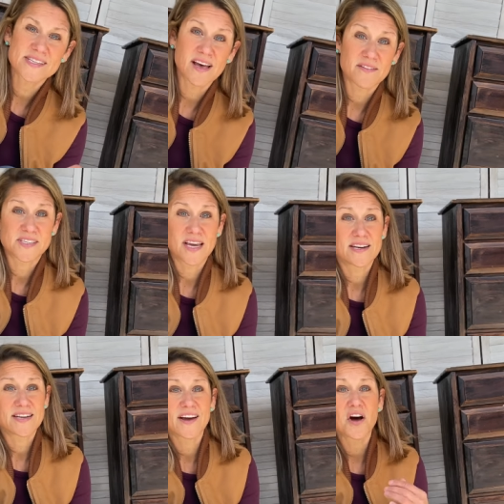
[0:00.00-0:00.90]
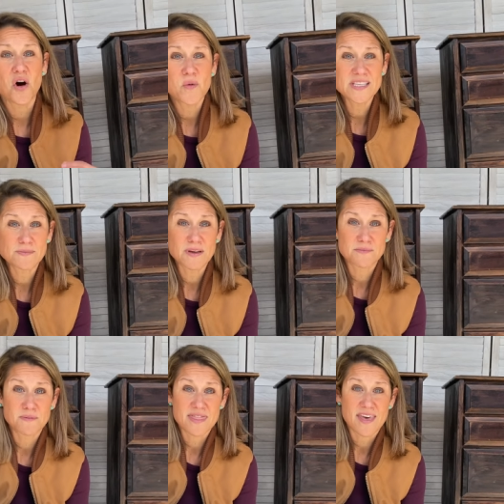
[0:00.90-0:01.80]
Scuff sanding always
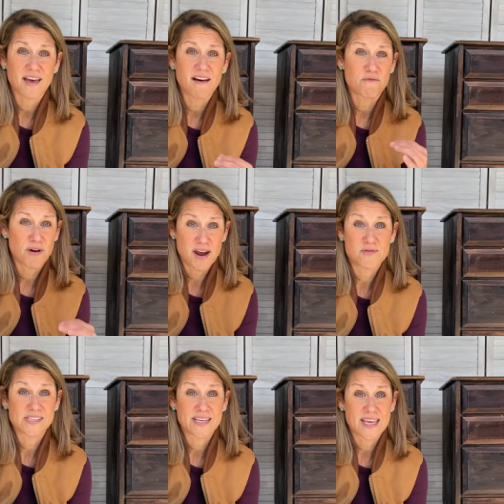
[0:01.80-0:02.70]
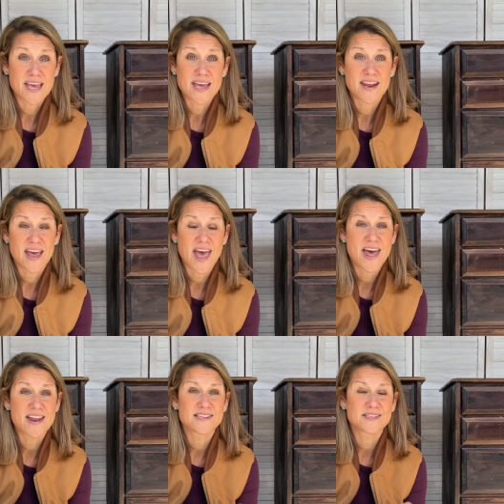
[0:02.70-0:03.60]
makes me think of when I was a kid
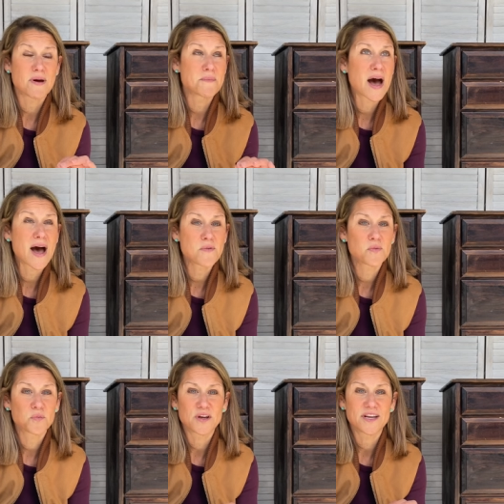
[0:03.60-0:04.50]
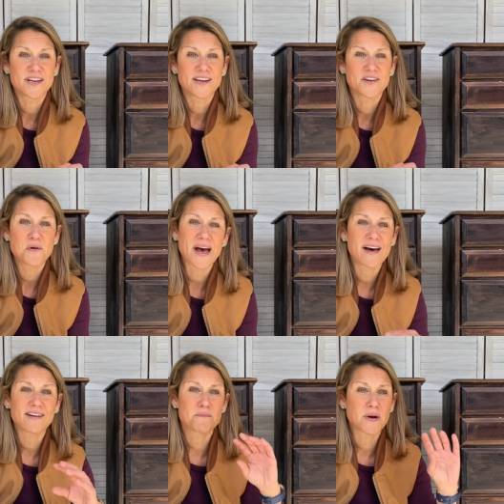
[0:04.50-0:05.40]
and my mom would go
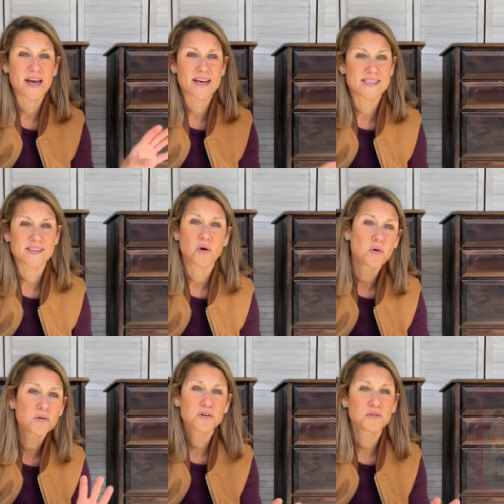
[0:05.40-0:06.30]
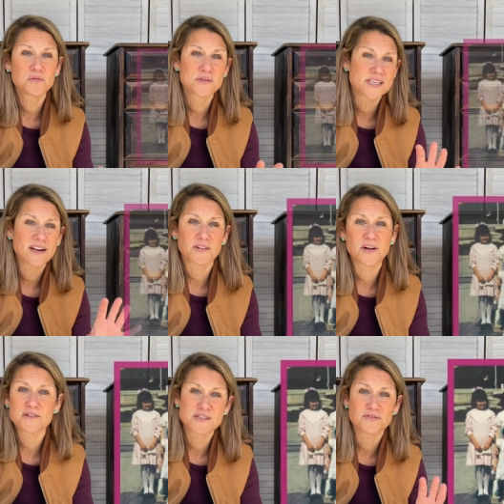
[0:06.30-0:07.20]
out and buy us a whole new set of
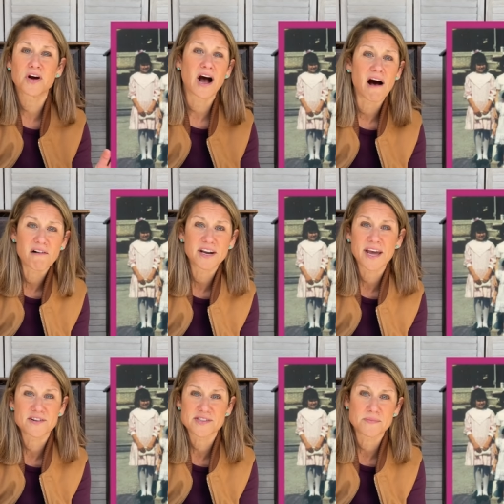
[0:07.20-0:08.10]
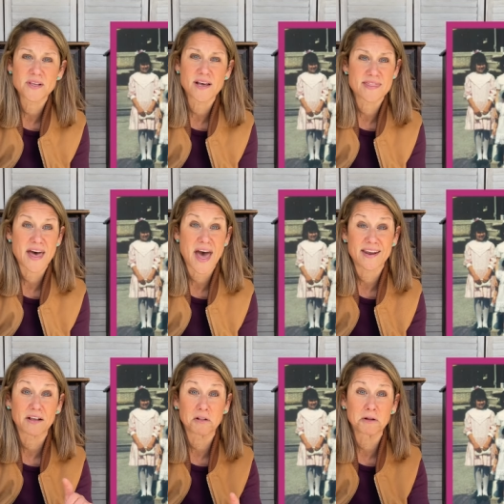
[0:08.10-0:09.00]
clothes for a holiday or something like
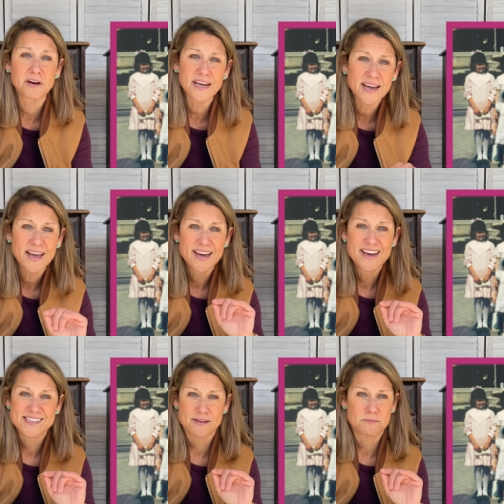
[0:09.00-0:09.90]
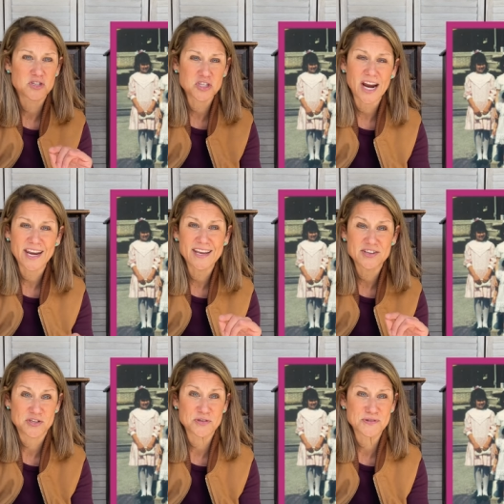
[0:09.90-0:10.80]
that, including some shiny
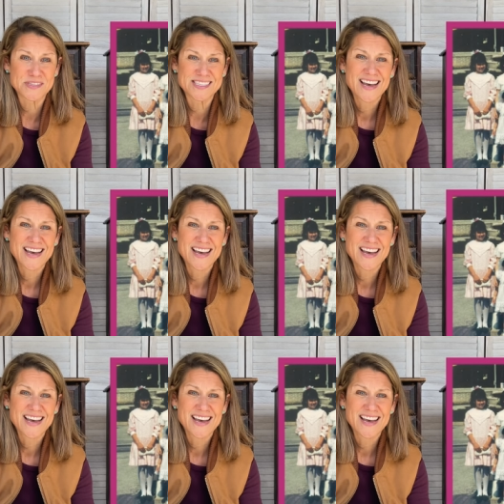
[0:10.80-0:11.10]
shoes.